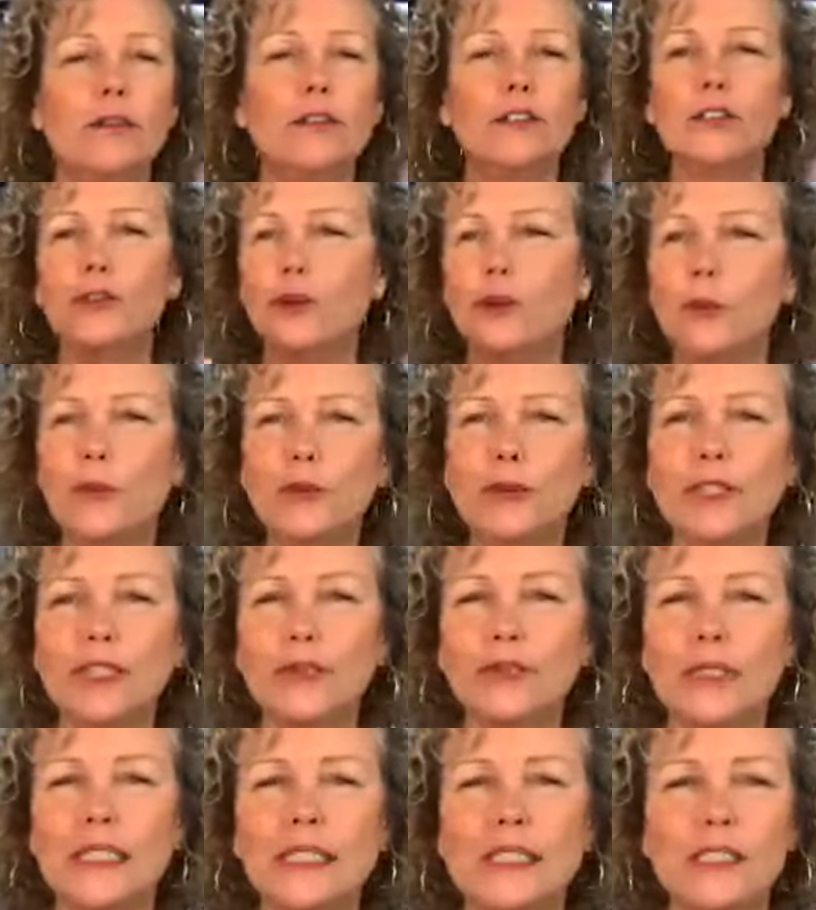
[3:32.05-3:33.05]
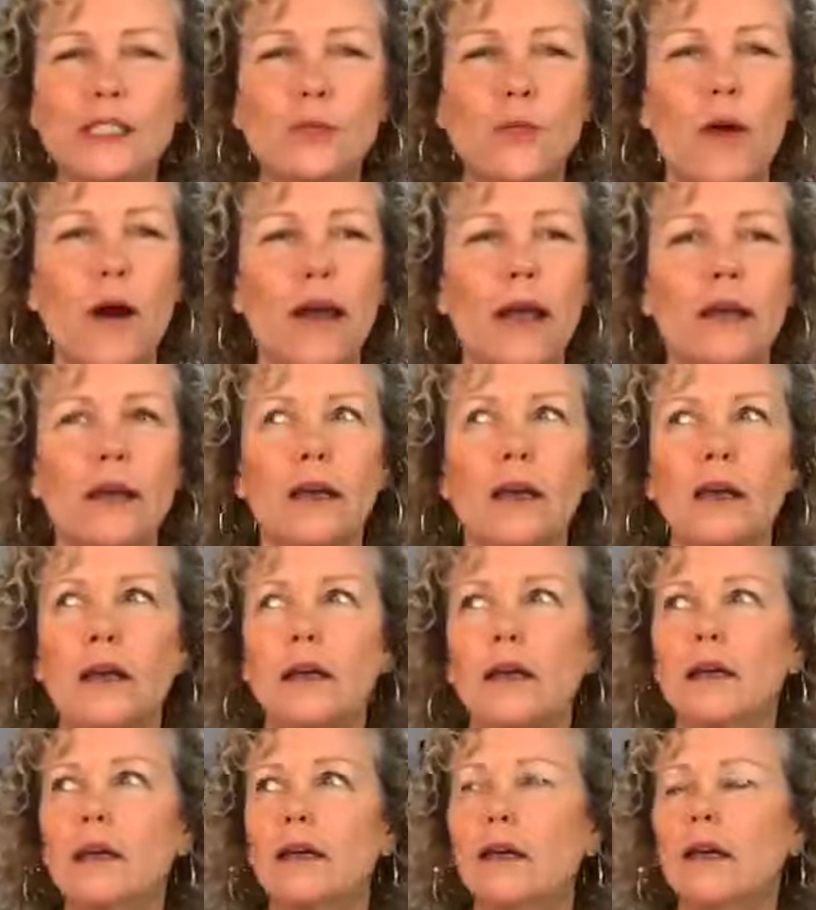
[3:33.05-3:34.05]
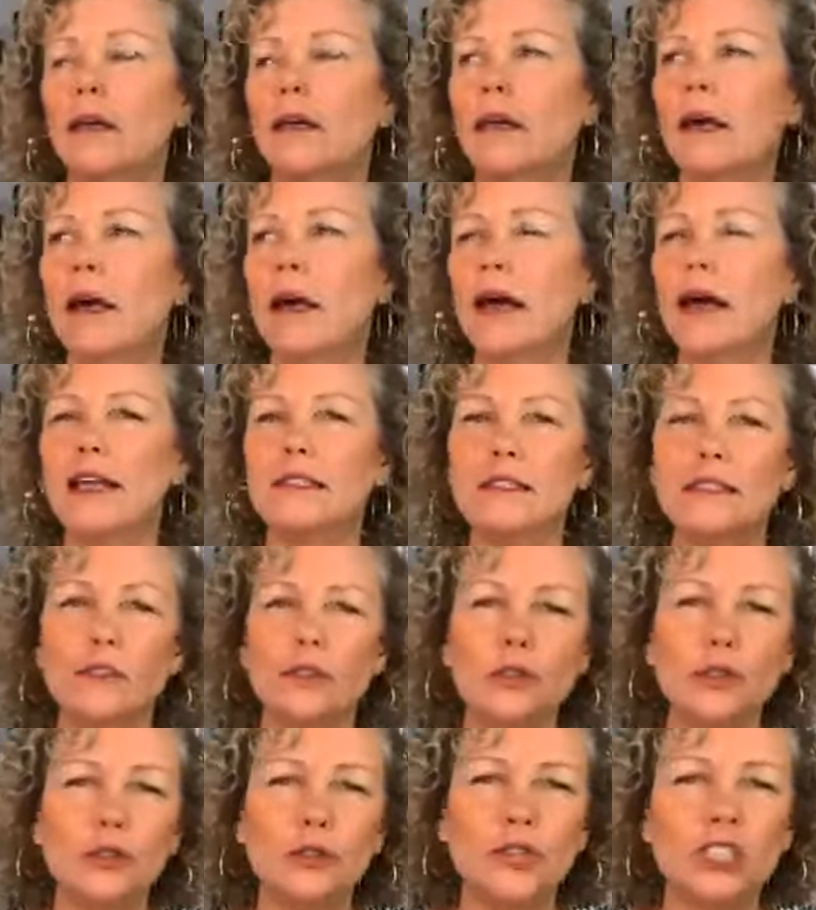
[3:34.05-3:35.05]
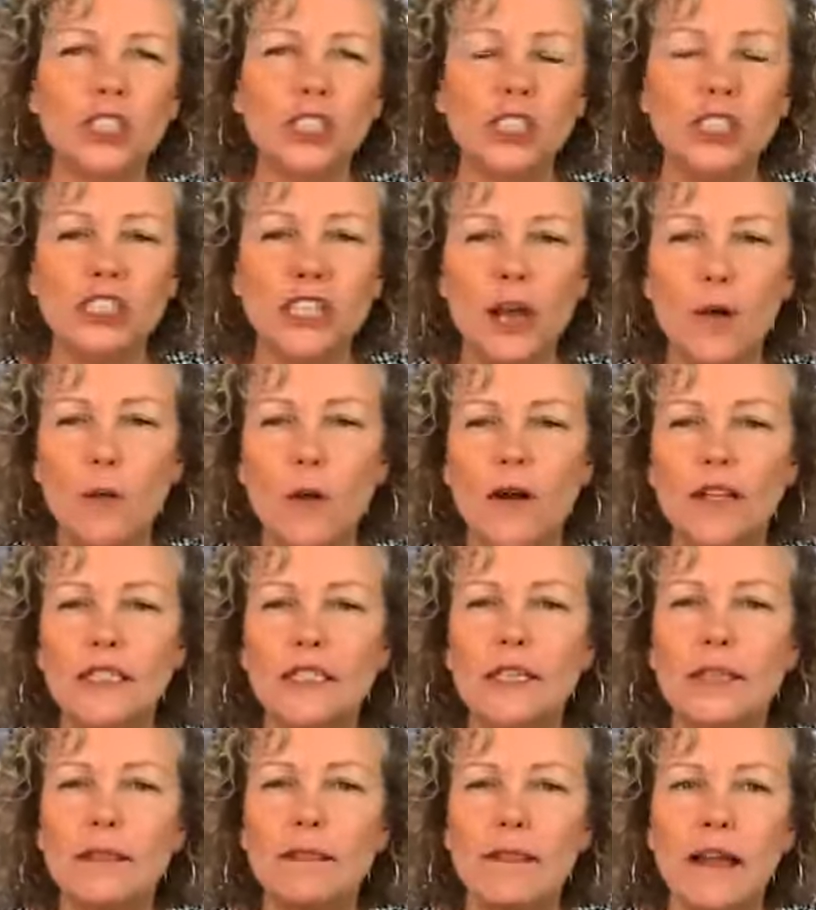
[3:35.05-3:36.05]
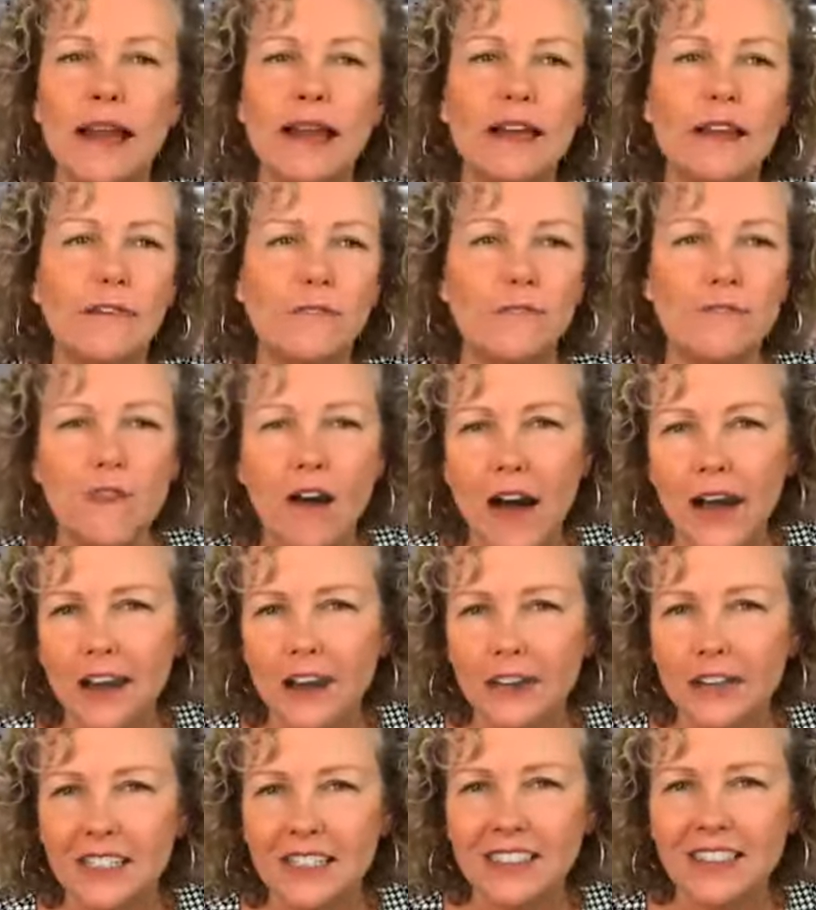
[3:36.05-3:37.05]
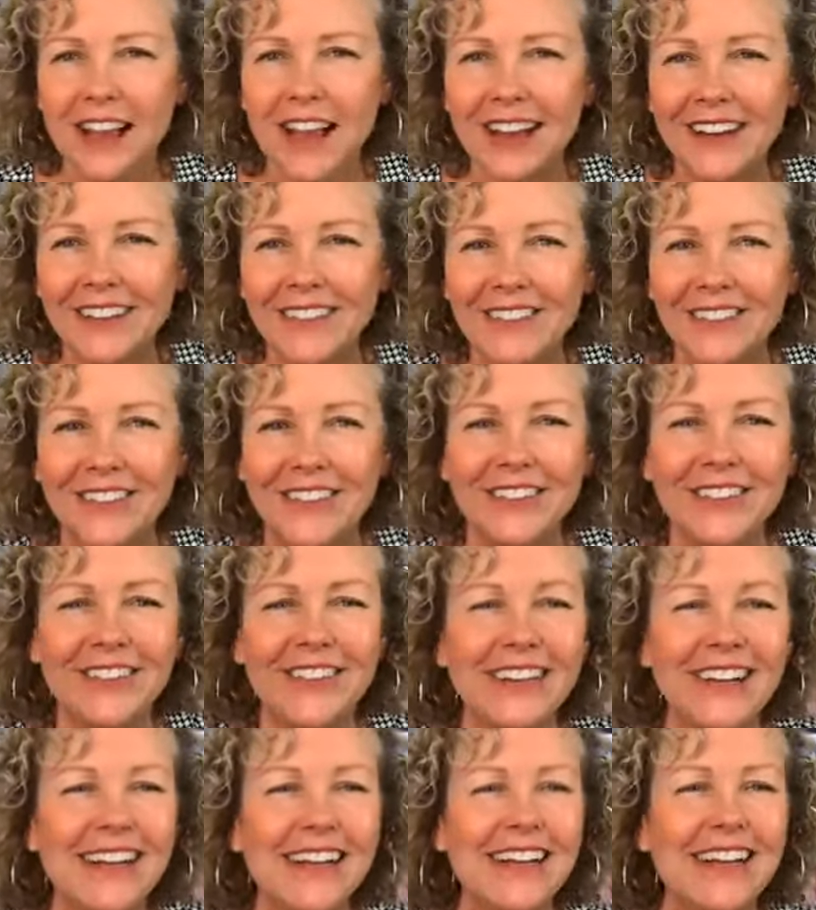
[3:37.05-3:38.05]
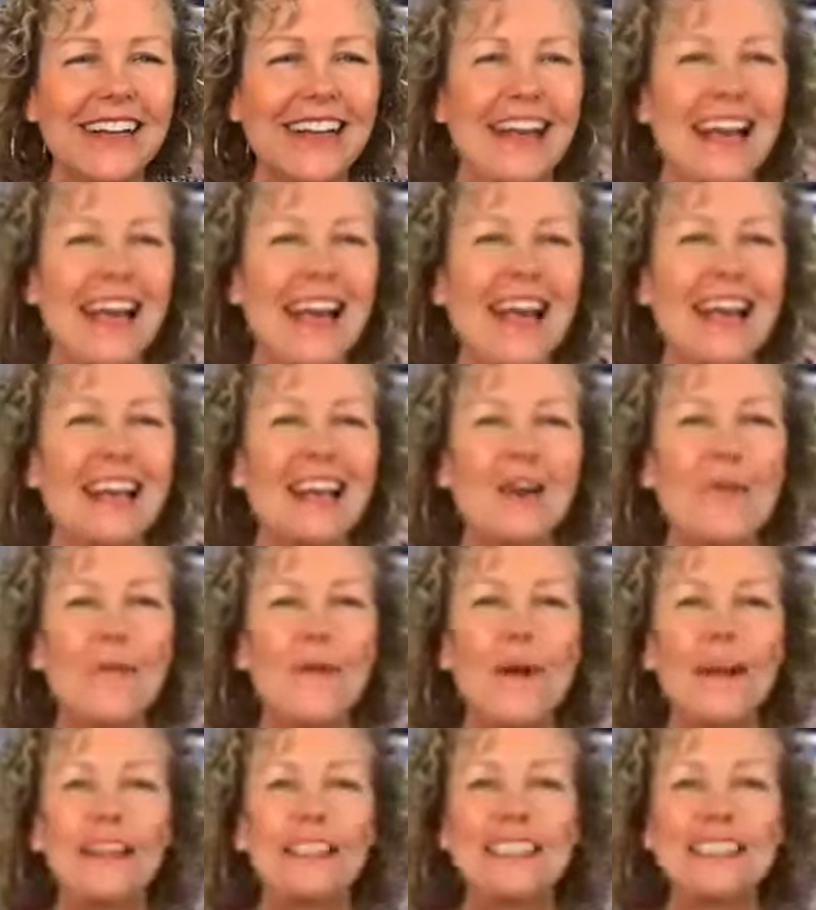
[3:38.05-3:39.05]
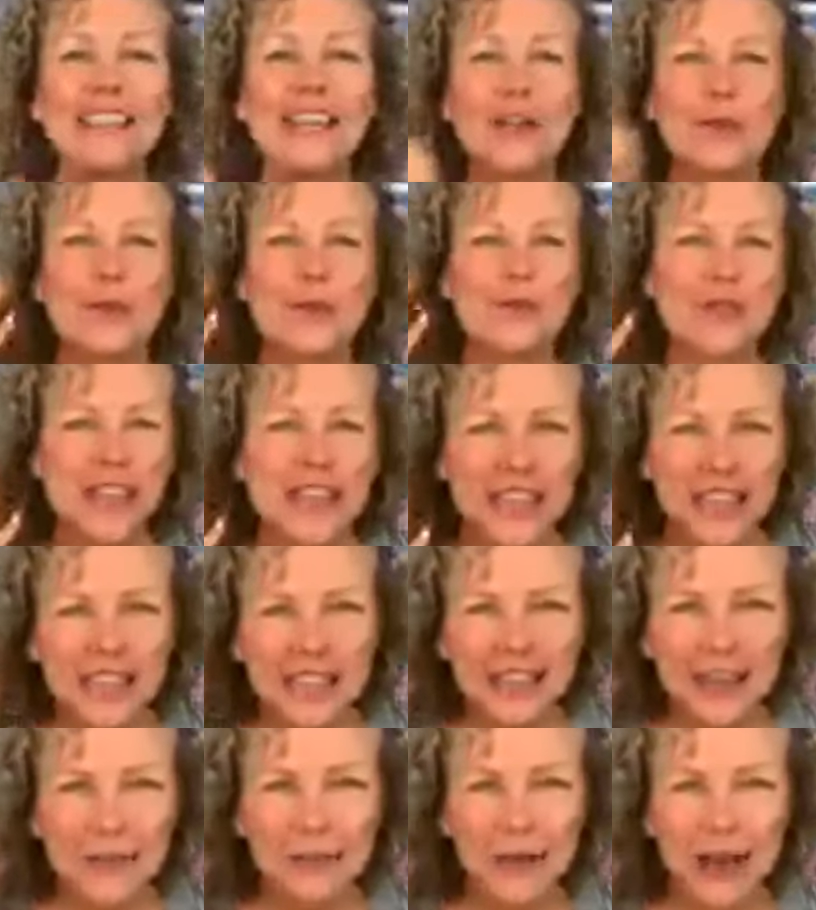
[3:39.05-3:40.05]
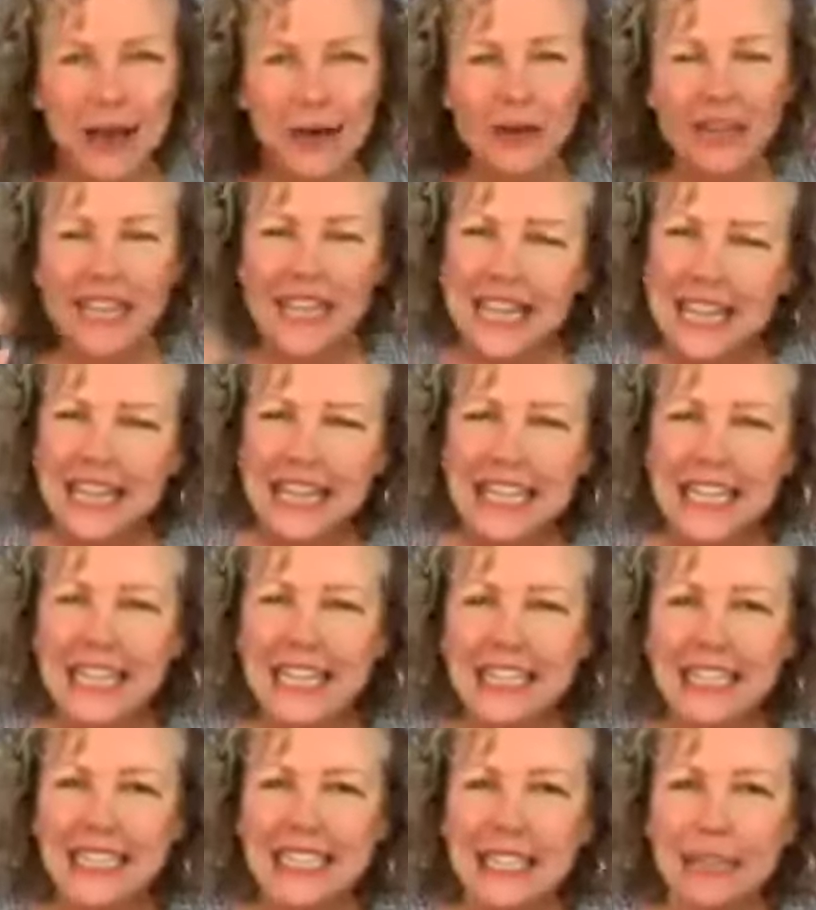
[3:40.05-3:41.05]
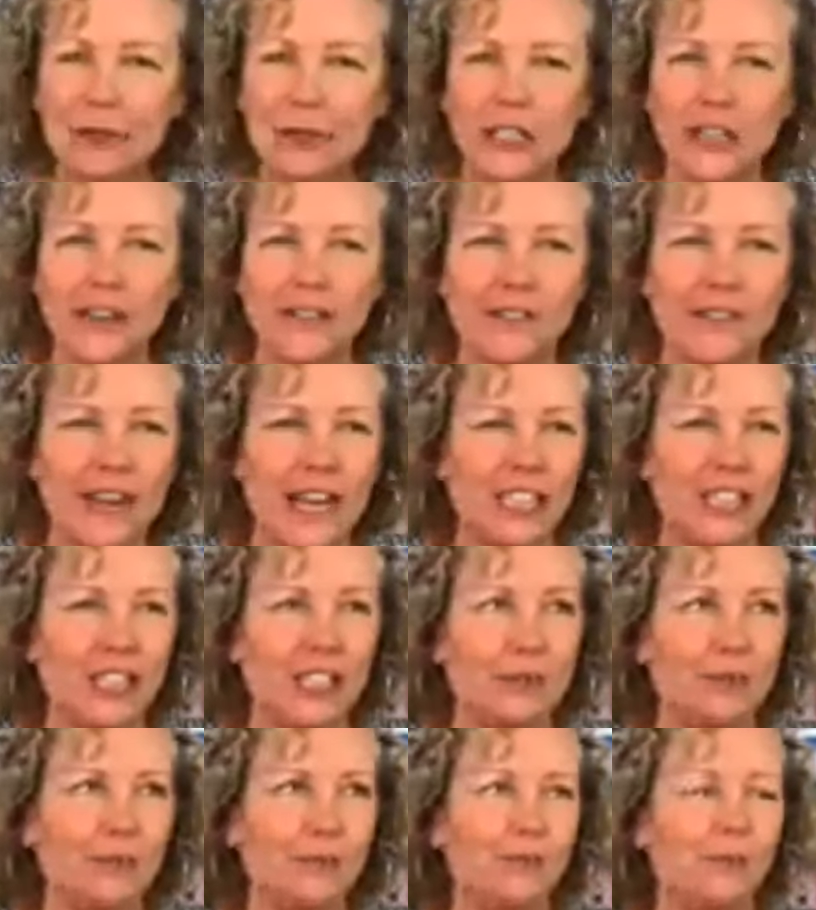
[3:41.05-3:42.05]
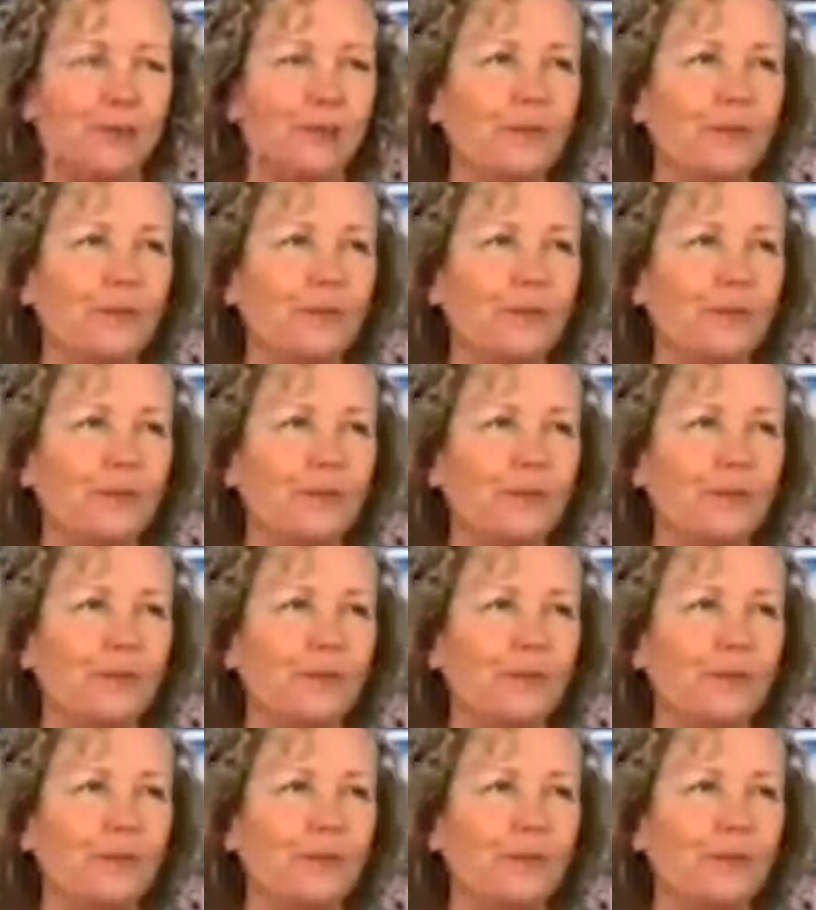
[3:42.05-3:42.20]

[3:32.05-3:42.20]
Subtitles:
There's numerous reasons why, as a nutritionist, I want to light a fire inside of you. And I want to get you thinking about eating in a ketogenic fashion.